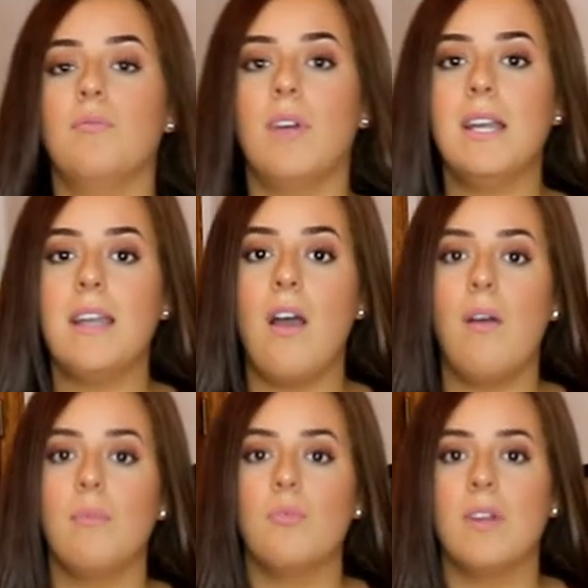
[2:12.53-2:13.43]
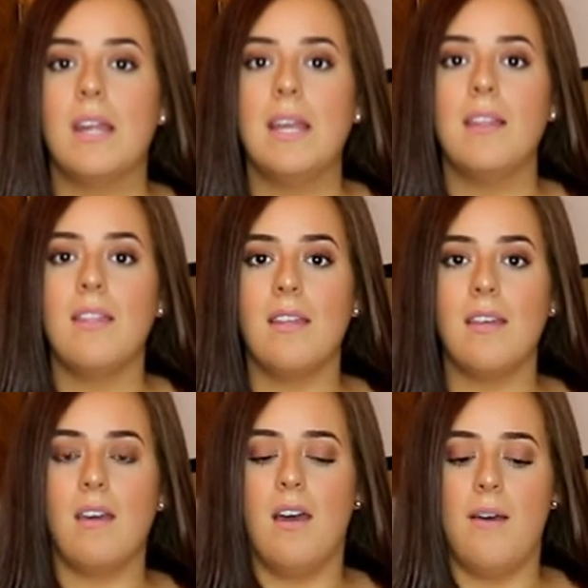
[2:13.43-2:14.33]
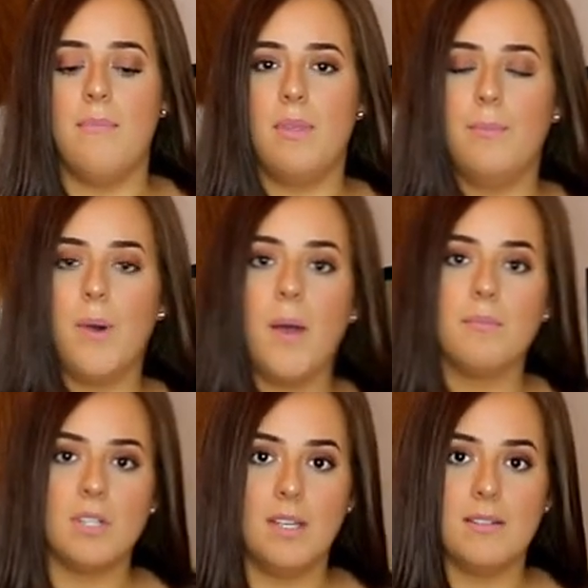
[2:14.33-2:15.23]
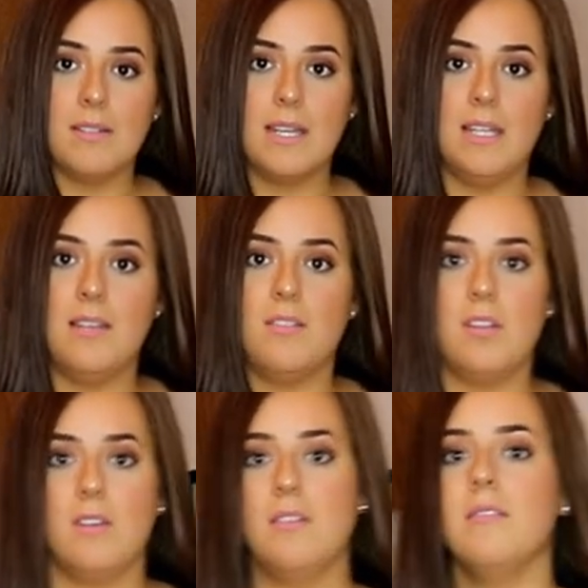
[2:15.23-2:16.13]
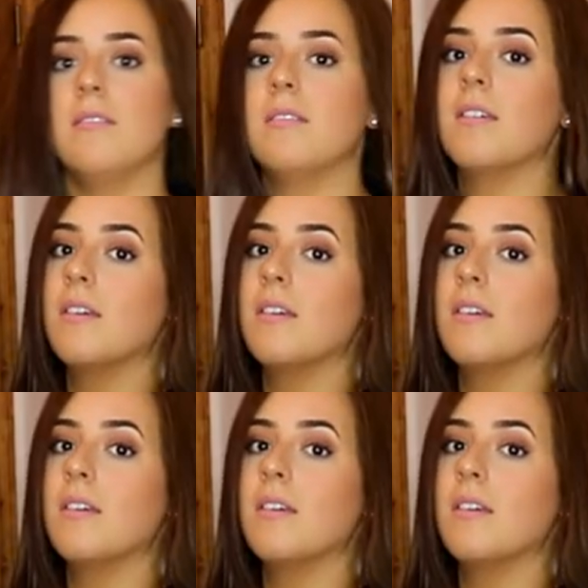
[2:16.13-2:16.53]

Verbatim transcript: Right now I'm wearing the Bombbombshell Skinny Jeans,